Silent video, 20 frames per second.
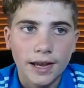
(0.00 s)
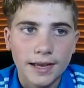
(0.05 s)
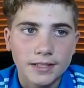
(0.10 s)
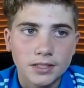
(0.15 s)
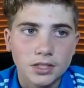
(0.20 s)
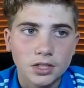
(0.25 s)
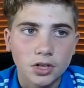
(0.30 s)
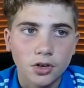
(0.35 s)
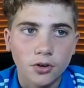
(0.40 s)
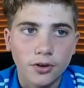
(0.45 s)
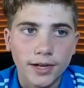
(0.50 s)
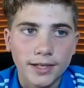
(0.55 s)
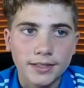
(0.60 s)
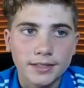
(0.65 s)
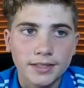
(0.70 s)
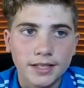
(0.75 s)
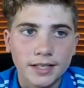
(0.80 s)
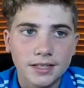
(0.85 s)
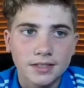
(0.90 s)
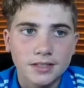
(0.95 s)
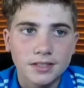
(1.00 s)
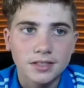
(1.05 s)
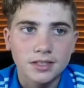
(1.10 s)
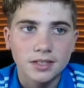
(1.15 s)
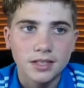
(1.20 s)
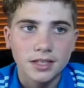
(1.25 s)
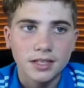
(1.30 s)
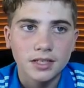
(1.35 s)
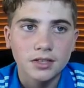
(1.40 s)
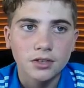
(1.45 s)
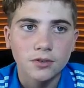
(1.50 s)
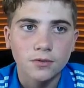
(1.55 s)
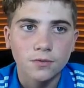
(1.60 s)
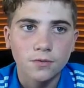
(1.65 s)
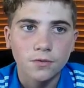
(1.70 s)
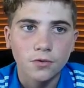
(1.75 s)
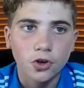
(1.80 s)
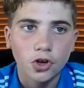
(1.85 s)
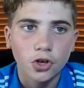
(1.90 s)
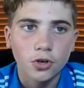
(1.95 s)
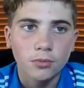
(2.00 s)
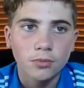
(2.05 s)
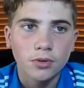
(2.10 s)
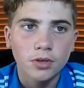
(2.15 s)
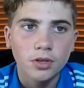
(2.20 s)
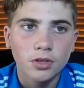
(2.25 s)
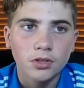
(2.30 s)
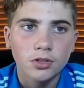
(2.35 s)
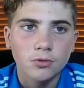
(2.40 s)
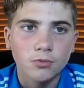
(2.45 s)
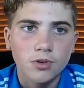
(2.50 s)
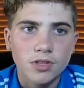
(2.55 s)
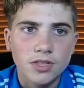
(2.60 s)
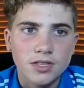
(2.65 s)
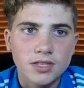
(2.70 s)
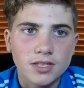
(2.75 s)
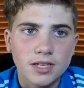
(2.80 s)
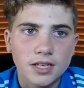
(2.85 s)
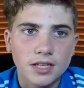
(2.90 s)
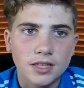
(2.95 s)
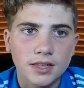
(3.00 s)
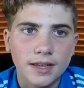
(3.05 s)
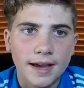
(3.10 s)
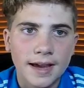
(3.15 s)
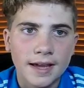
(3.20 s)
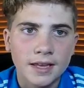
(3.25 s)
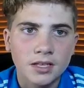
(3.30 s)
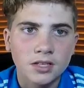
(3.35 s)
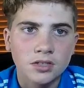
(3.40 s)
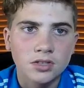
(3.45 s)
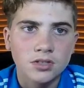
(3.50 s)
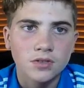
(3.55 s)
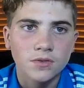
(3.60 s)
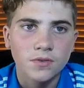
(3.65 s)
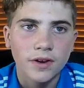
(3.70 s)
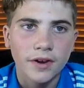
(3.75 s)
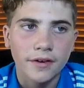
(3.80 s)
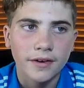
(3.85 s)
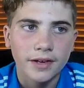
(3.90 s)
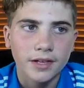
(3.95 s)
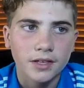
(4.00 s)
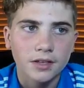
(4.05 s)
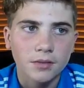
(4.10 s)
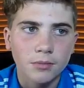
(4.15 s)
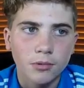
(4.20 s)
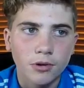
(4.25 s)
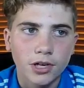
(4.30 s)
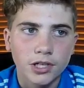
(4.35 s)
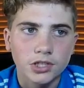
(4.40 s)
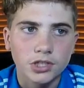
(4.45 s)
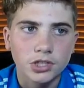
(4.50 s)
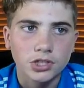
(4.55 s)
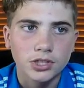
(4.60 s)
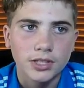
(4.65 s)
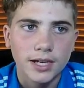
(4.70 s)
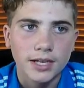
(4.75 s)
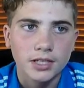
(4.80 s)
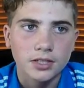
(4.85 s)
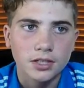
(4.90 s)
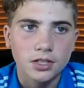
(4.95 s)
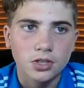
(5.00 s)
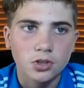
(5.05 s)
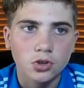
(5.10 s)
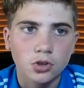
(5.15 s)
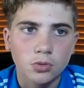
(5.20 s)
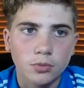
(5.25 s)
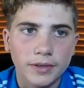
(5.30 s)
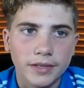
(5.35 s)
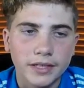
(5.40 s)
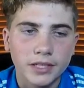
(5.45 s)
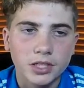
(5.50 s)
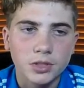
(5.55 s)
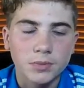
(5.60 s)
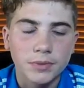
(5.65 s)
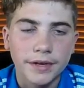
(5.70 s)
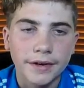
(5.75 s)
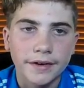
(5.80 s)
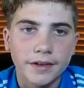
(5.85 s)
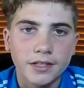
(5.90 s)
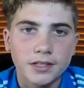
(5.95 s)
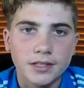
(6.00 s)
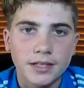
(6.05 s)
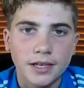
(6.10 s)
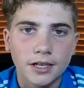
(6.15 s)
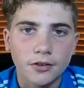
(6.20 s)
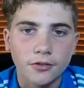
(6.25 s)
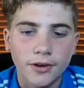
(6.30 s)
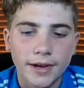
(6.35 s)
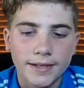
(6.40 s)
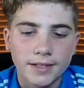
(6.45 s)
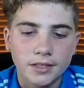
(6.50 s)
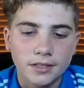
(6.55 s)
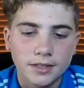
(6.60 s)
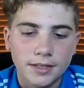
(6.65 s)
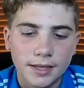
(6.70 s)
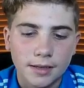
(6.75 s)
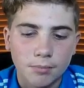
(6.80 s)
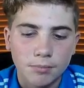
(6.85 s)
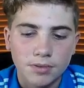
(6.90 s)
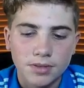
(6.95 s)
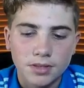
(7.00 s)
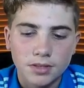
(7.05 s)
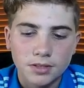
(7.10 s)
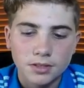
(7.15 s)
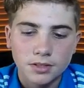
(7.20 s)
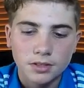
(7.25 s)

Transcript: has the correct density of foam to withstand the atmospheric pressure change that you'll be experiencing at greater depth.